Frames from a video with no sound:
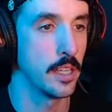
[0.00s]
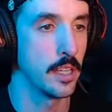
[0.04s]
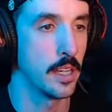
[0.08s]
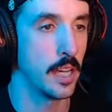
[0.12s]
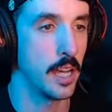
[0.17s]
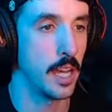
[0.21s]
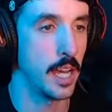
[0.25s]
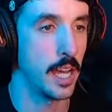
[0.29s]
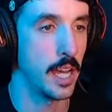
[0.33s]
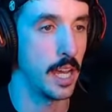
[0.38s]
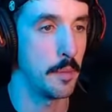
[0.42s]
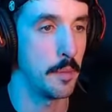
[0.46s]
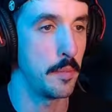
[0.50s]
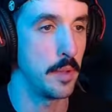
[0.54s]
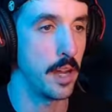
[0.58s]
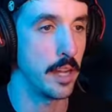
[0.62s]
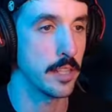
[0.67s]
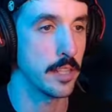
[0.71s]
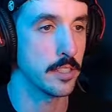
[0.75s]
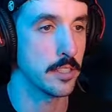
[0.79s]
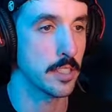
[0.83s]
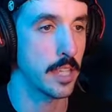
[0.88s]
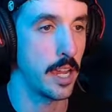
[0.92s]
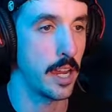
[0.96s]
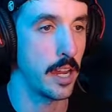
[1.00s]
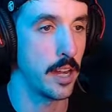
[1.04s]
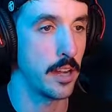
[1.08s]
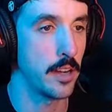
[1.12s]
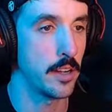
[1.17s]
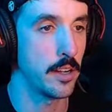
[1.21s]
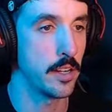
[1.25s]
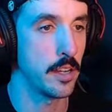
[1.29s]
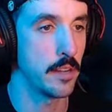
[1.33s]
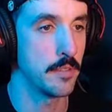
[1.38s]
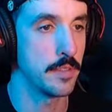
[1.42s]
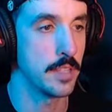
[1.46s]
I am not
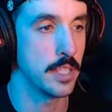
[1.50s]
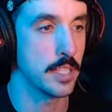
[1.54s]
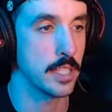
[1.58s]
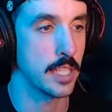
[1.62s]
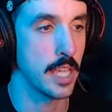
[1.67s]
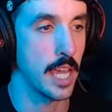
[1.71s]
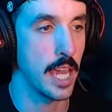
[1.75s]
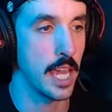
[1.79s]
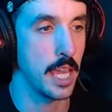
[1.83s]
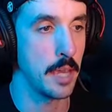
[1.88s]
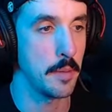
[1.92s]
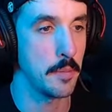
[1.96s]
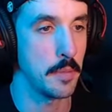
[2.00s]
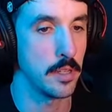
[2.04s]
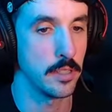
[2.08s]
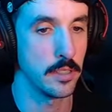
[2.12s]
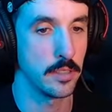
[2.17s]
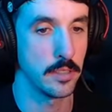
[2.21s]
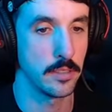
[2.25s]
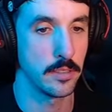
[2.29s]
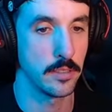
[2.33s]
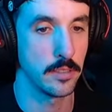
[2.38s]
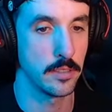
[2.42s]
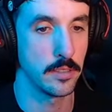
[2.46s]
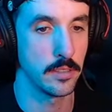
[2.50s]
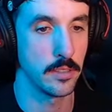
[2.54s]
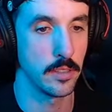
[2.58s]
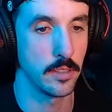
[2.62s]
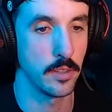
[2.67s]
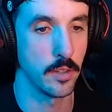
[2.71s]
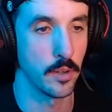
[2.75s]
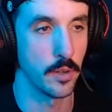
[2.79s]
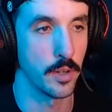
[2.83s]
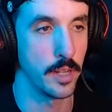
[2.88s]
scared of this game or